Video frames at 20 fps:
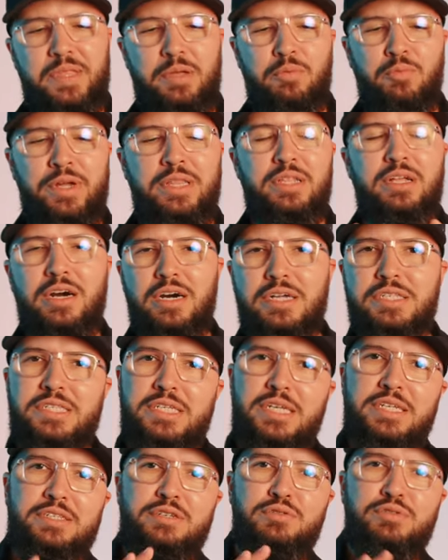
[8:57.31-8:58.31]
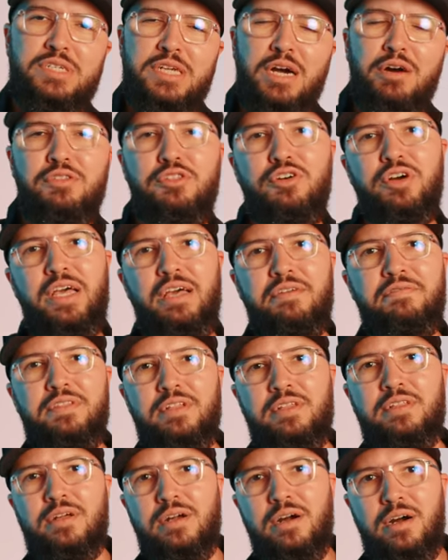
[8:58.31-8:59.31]
When God says, You shall not have
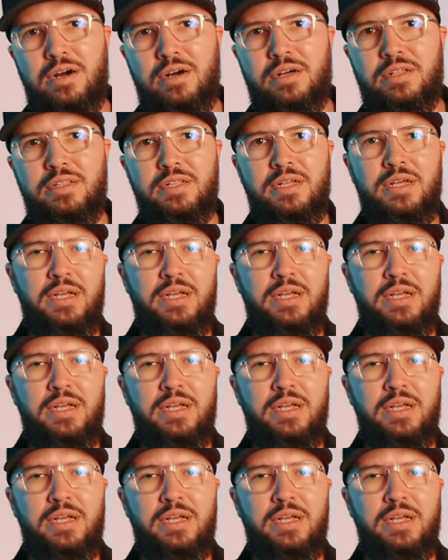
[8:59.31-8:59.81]
another God,